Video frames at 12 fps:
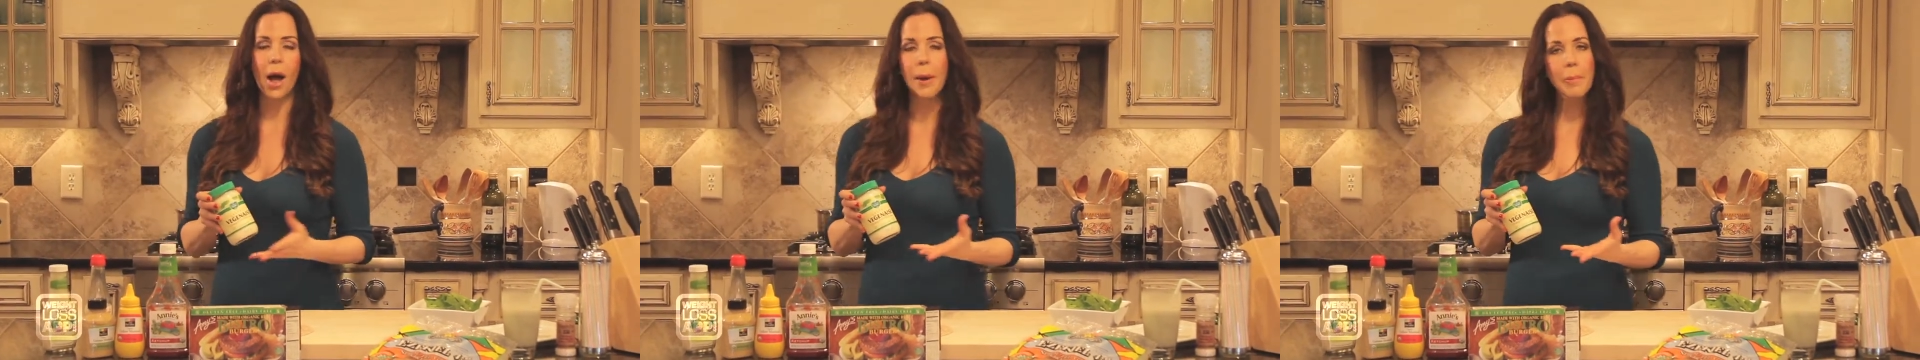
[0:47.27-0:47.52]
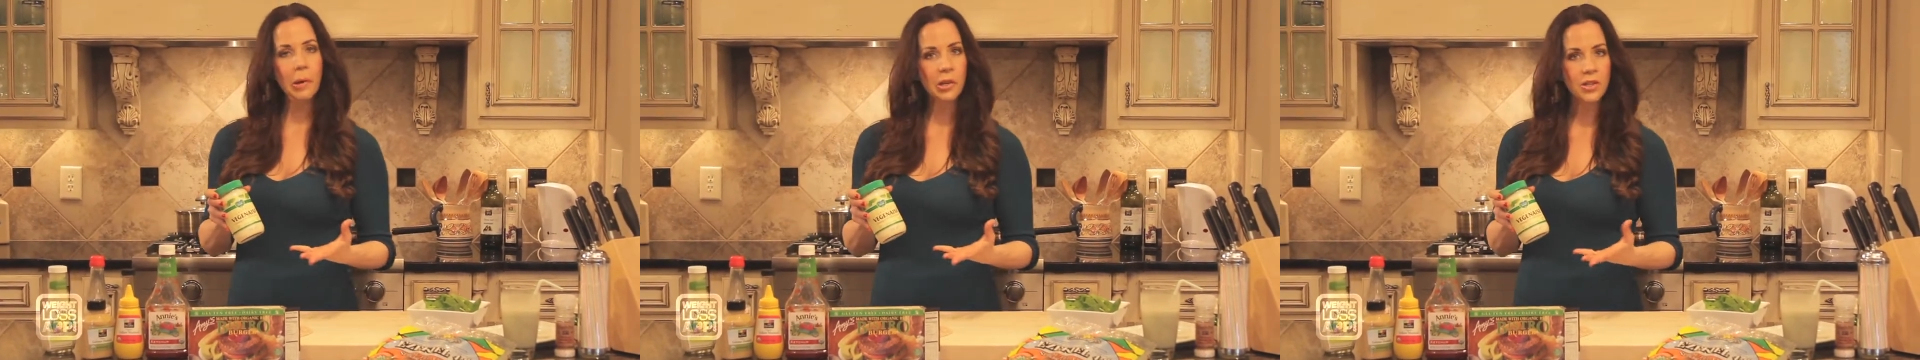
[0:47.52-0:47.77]
I
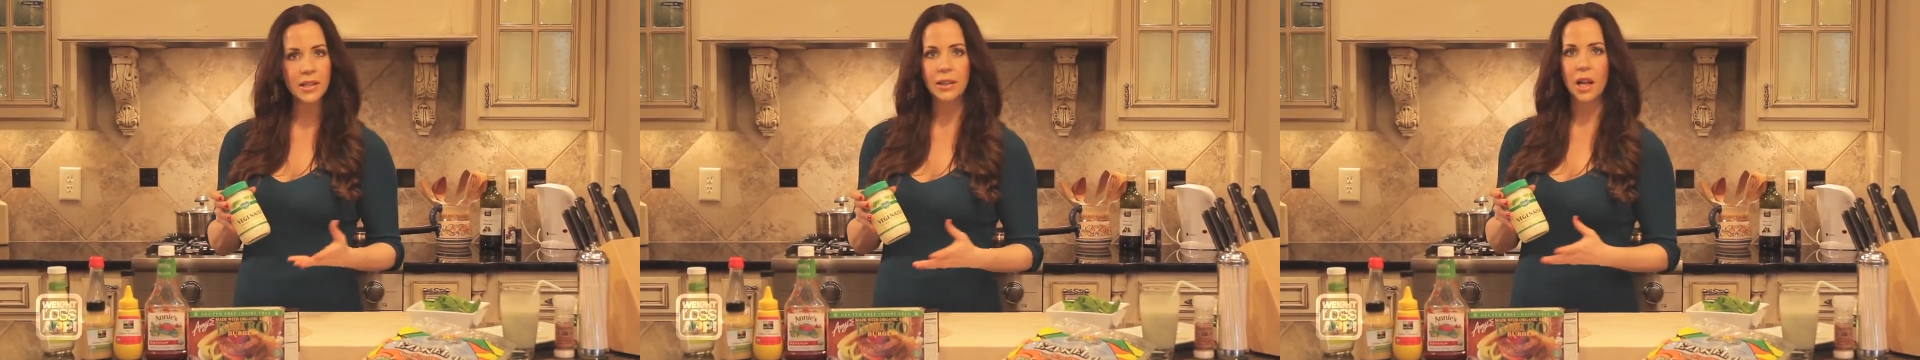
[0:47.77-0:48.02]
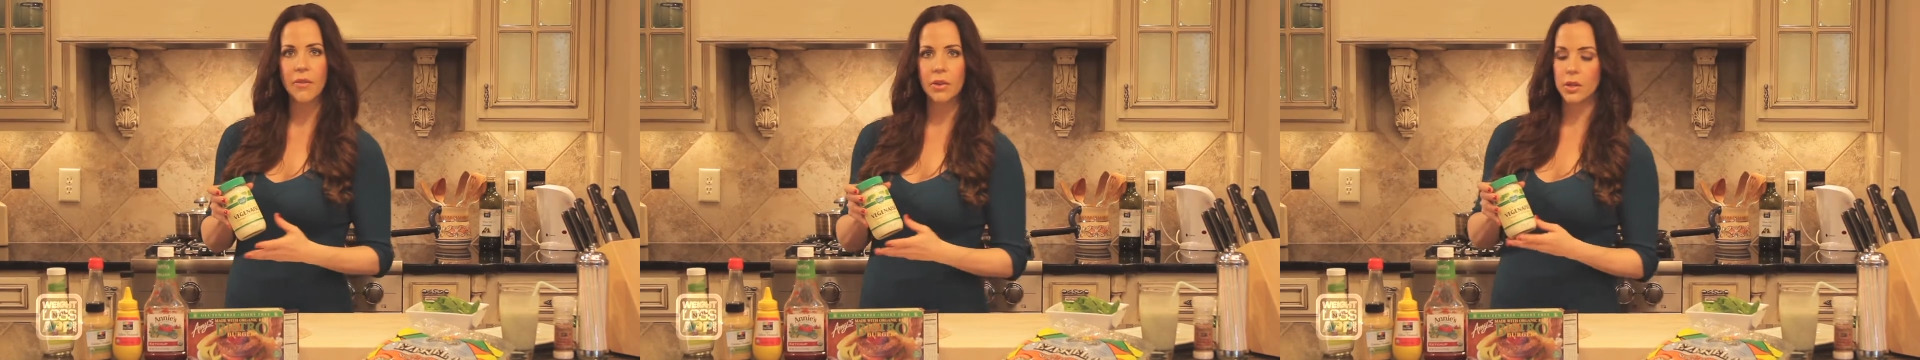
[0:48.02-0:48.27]
personally
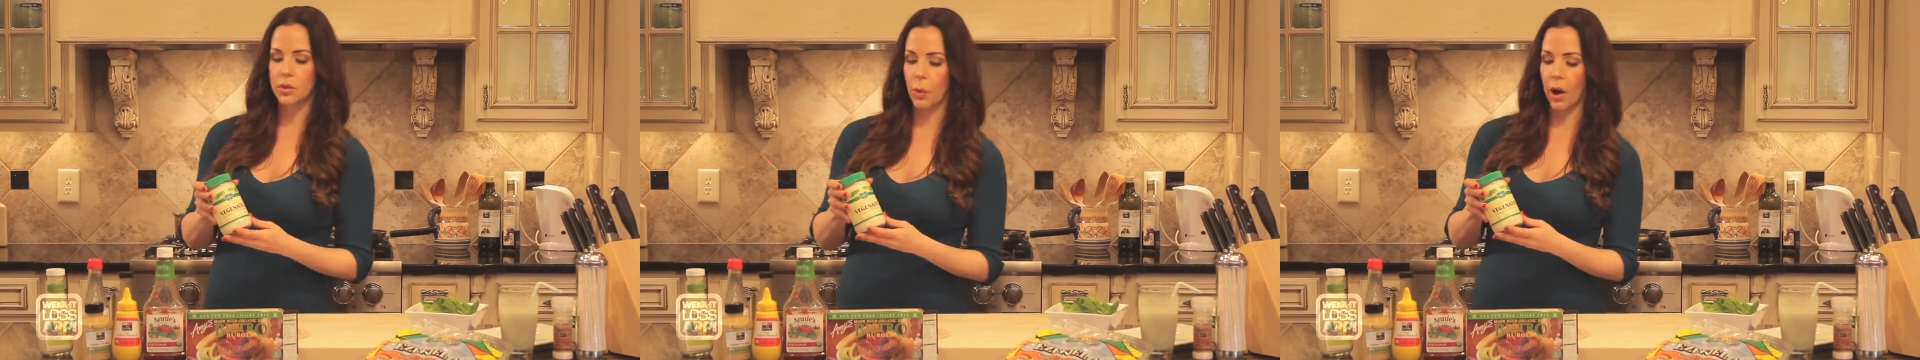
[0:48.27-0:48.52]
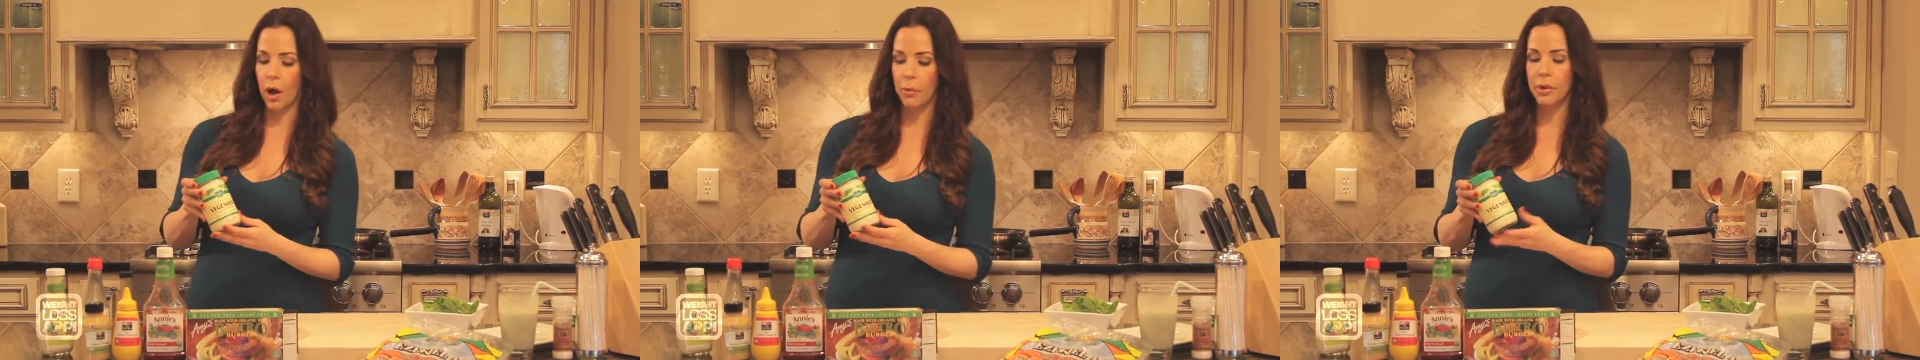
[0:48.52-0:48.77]
love it as
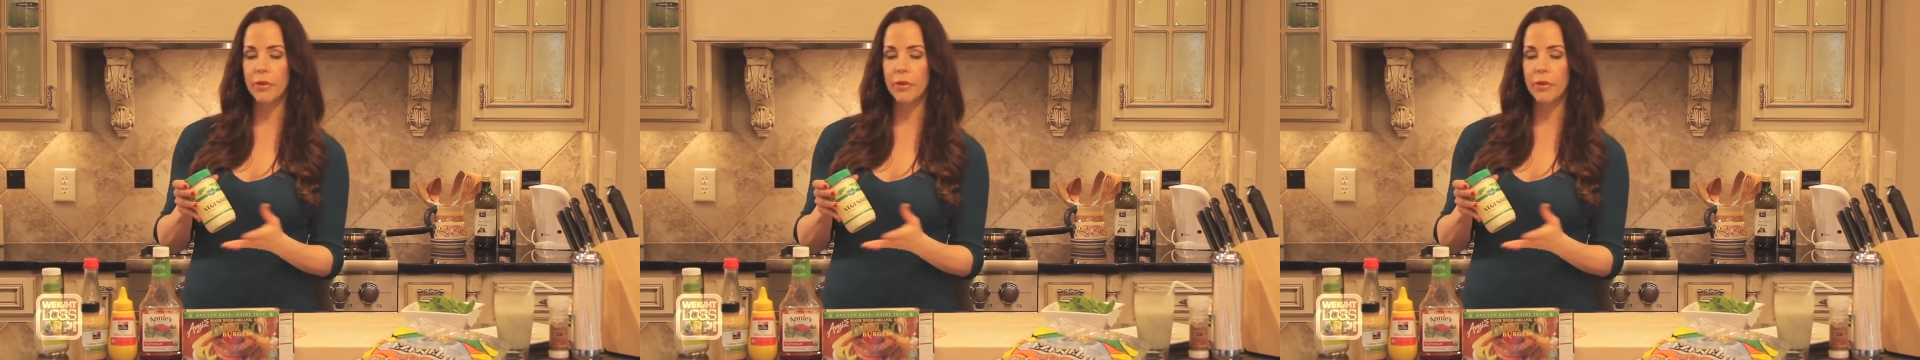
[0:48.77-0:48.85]
well, but